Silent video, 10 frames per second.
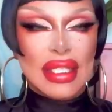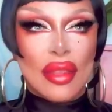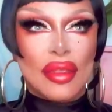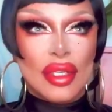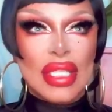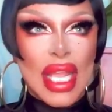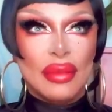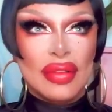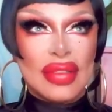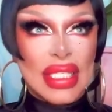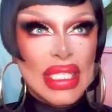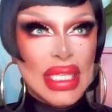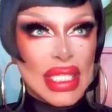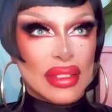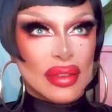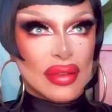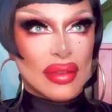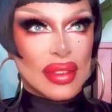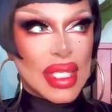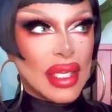is the third time we've seen this, or
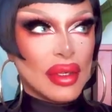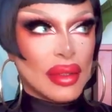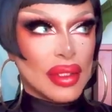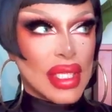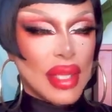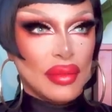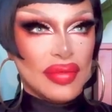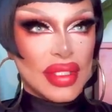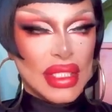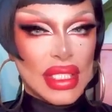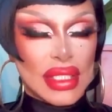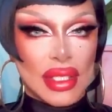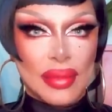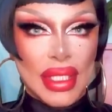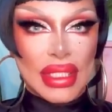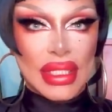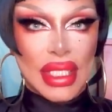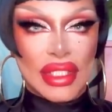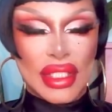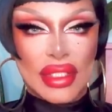second or third time we've seen this on the main
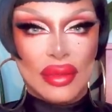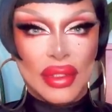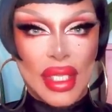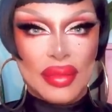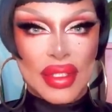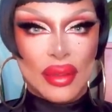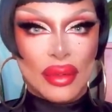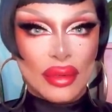stage, and it's only episode